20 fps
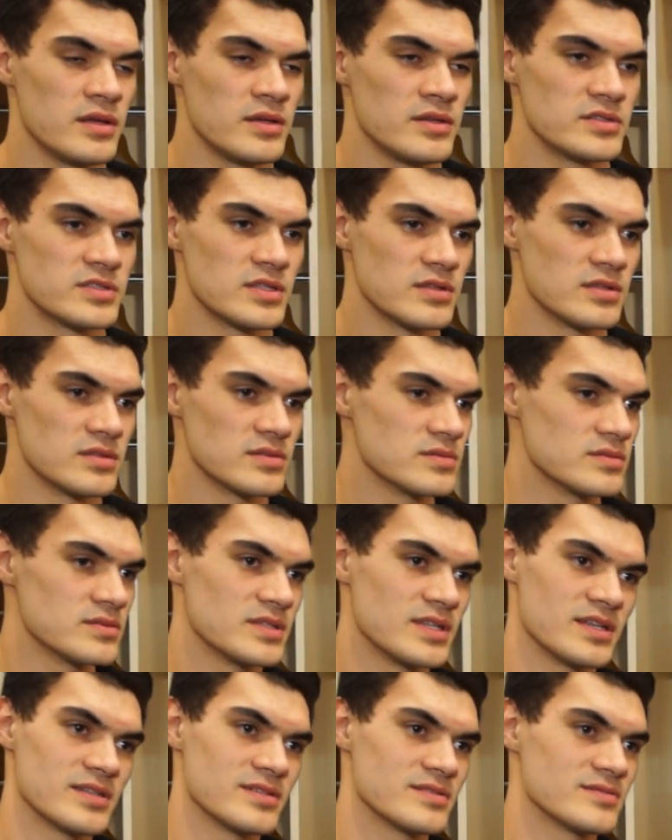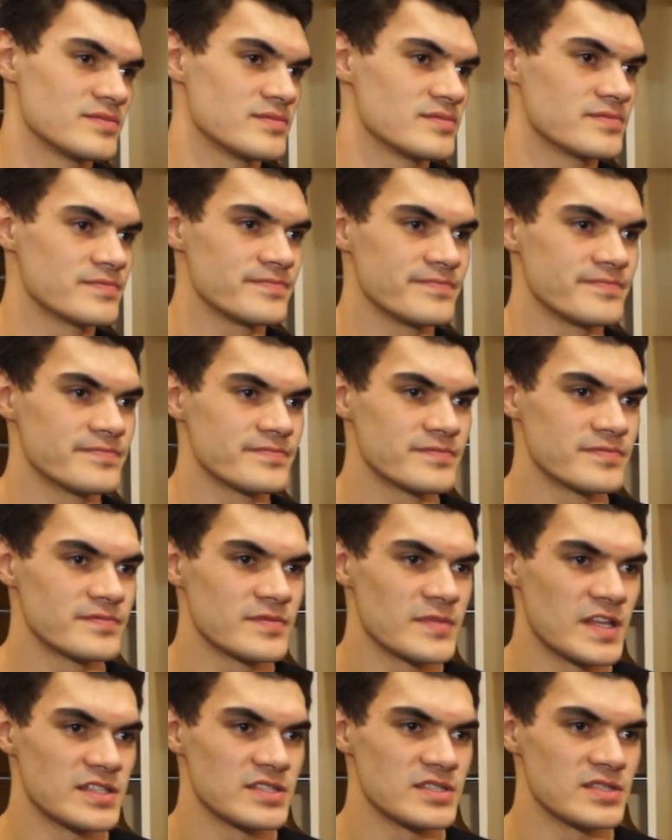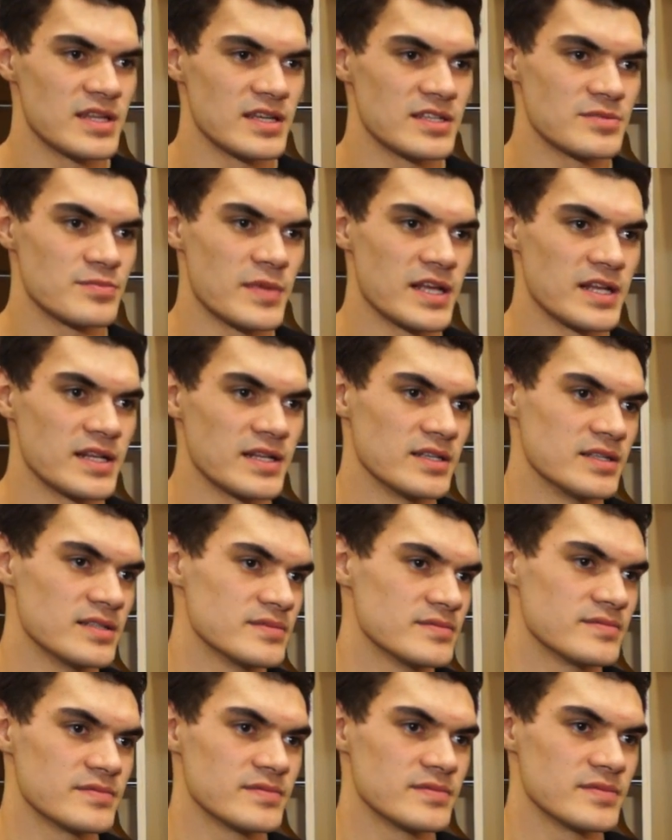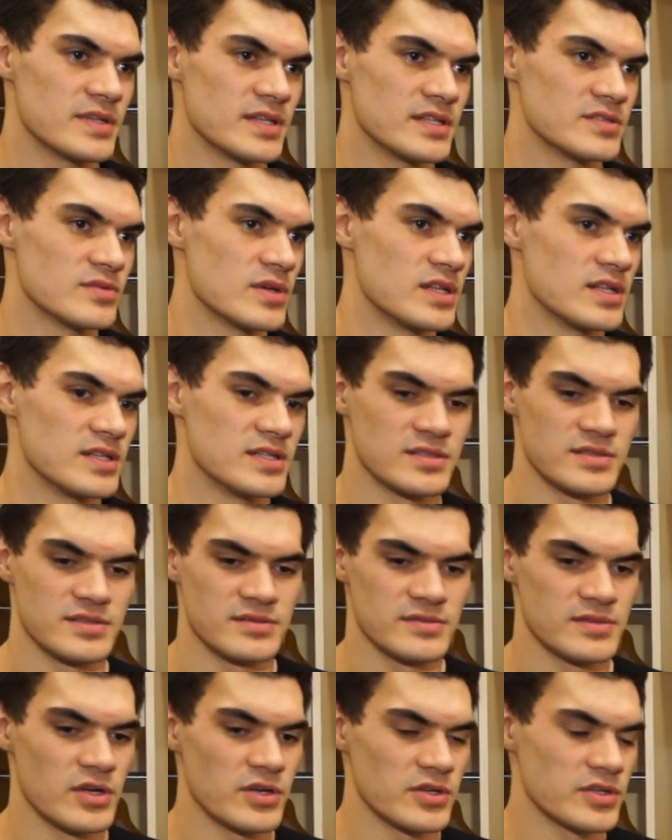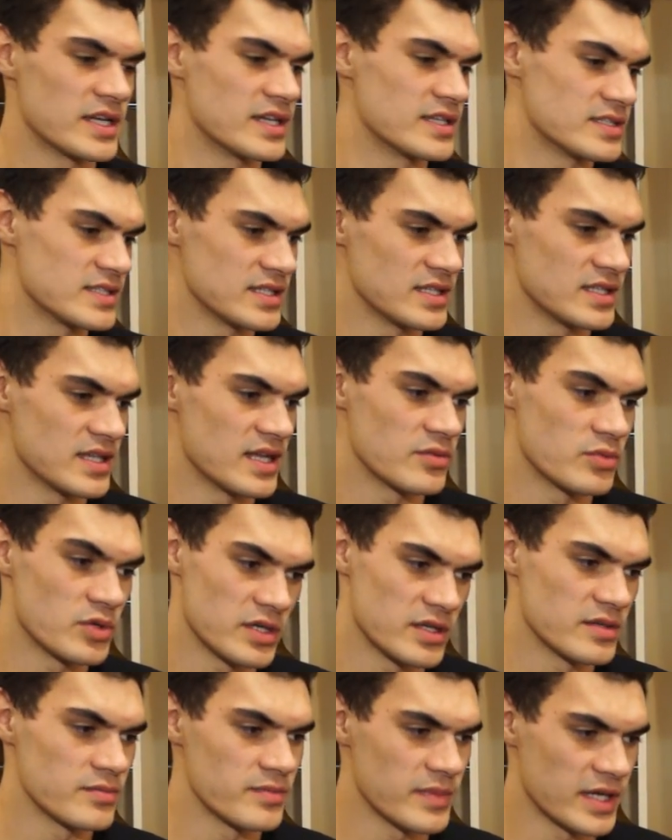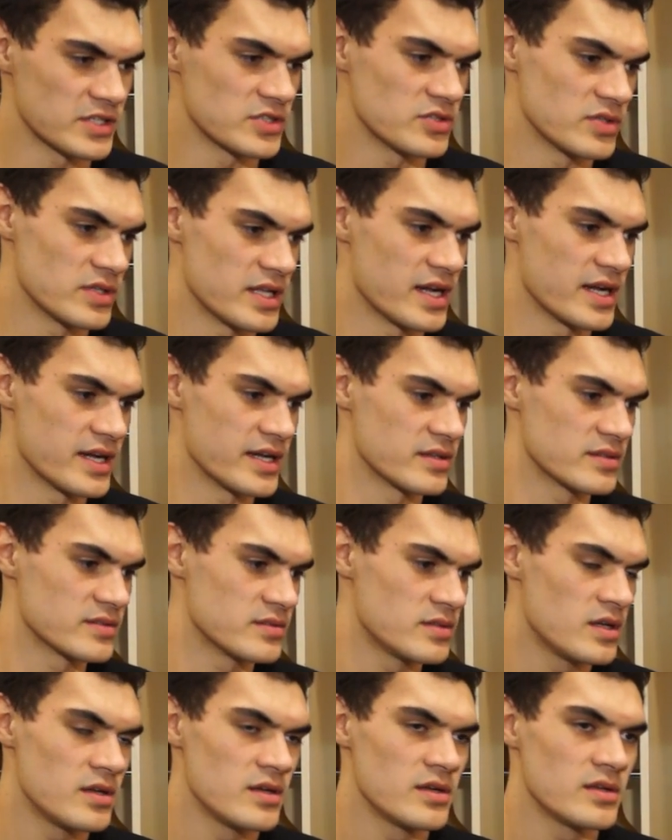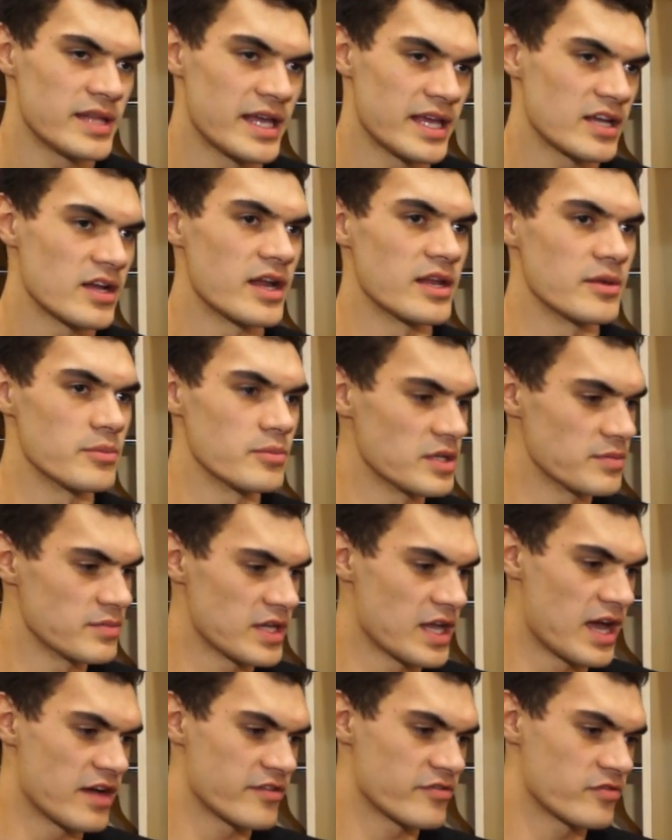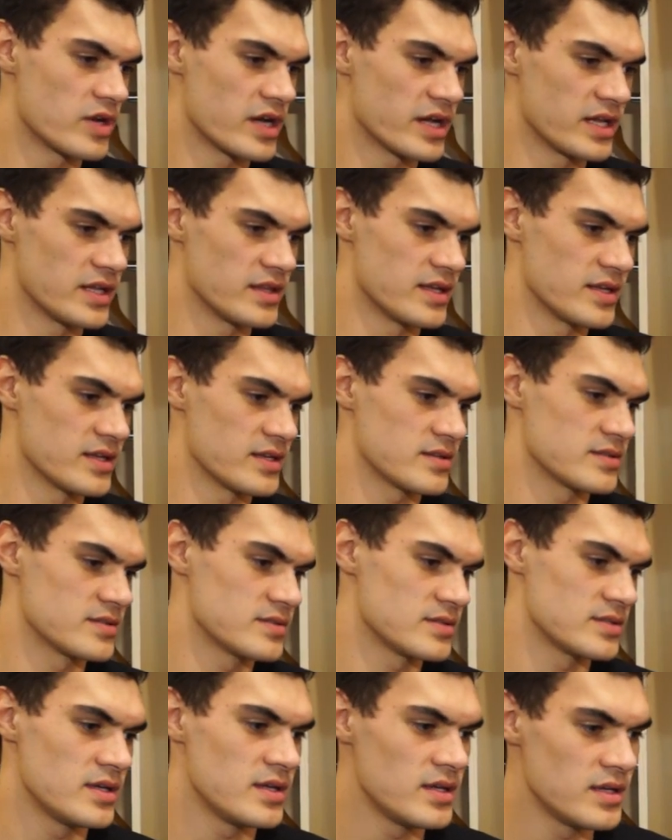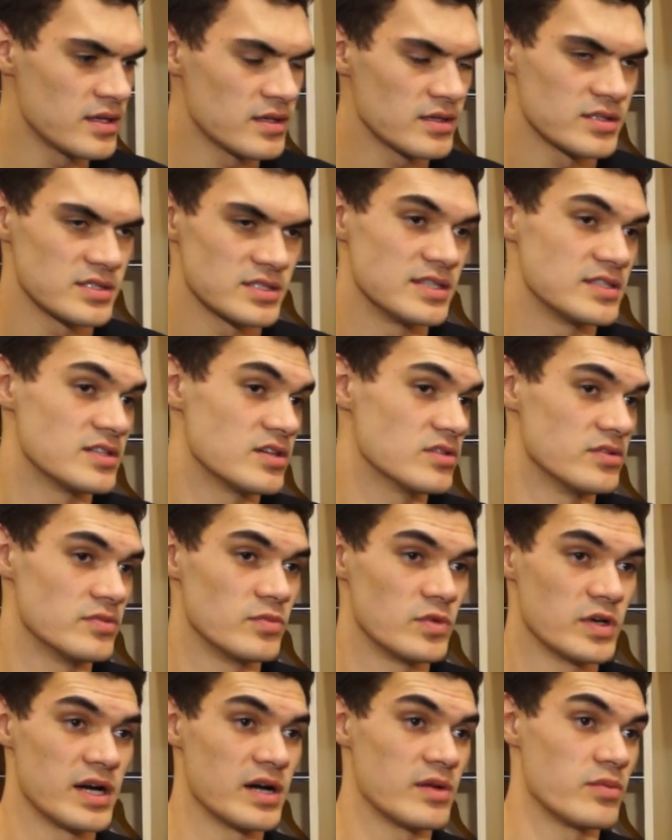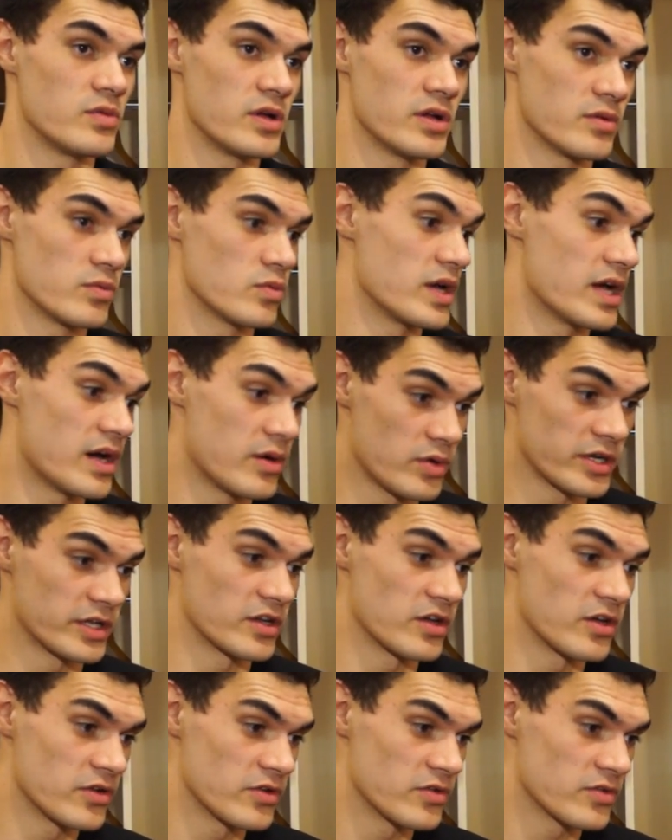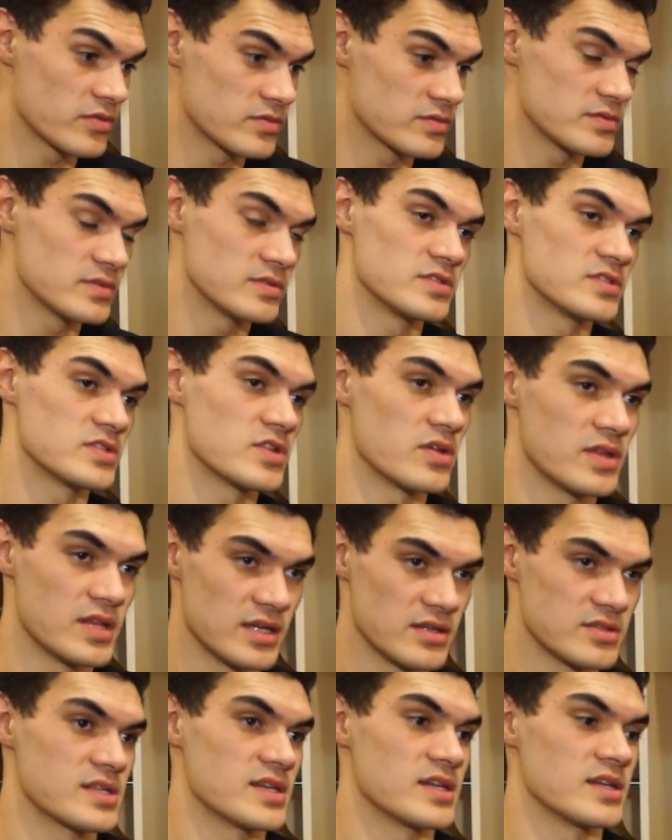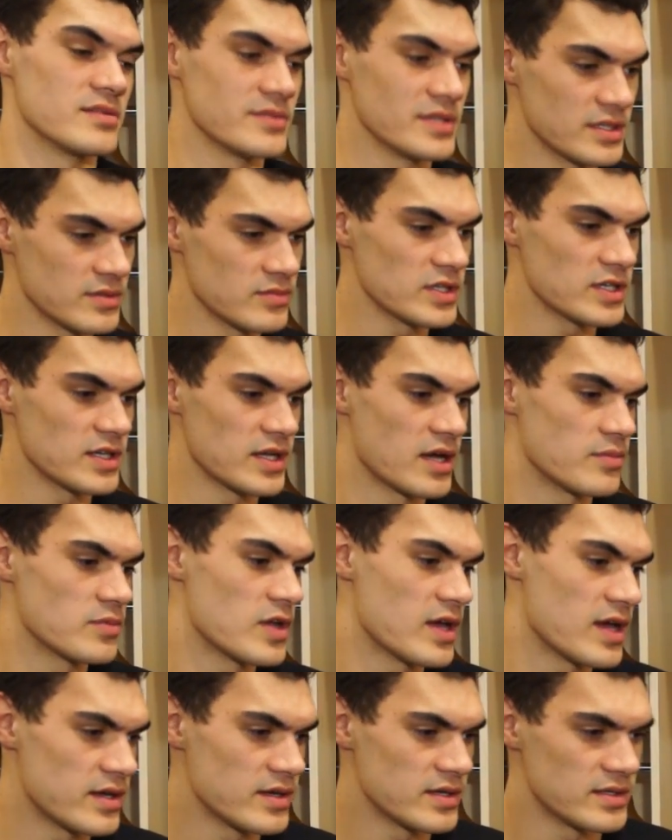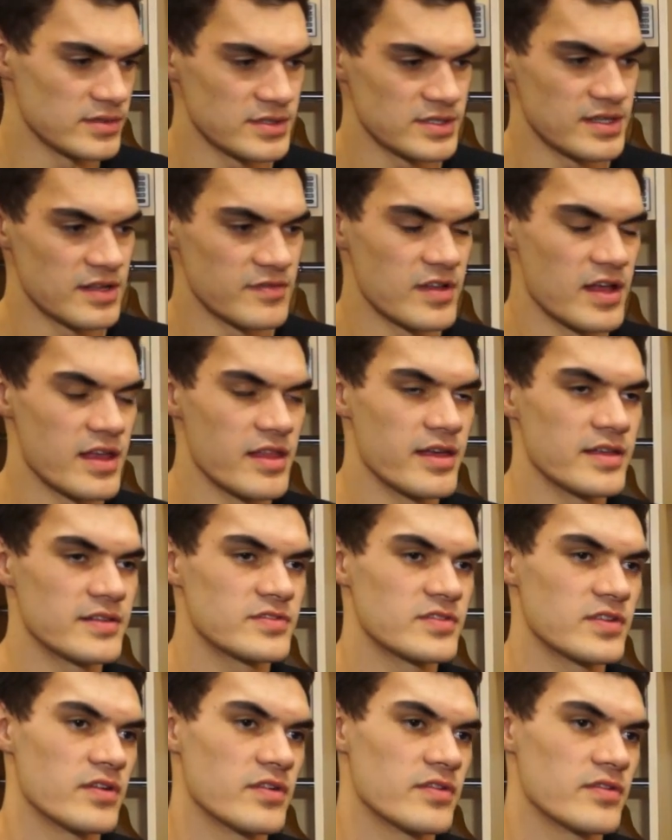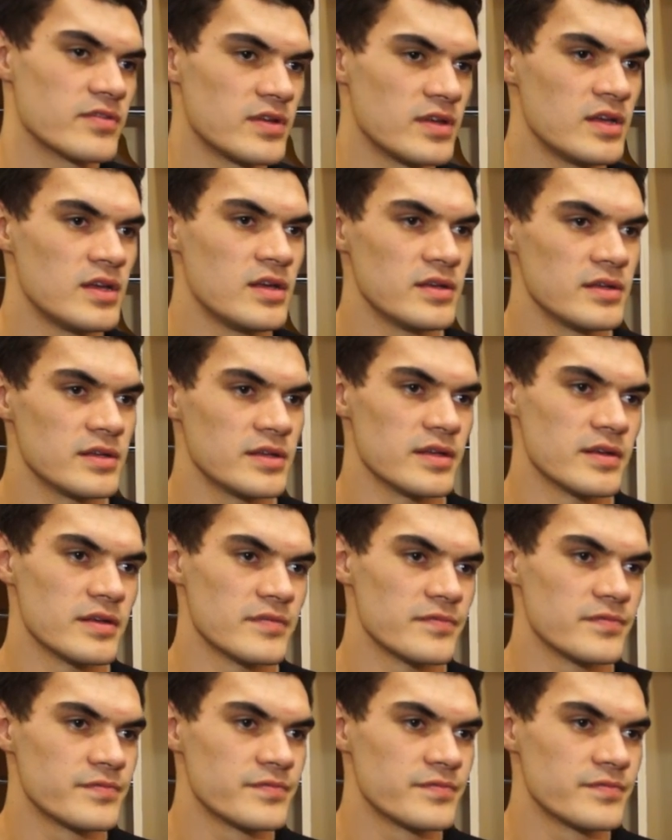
So yeah, that's mainly it, as well as OKC. They want to make sure that they kind of meet me halfway in there, because I told them where I want to go. And so they said, yeah, we can help you out and stuff like that. So yeah,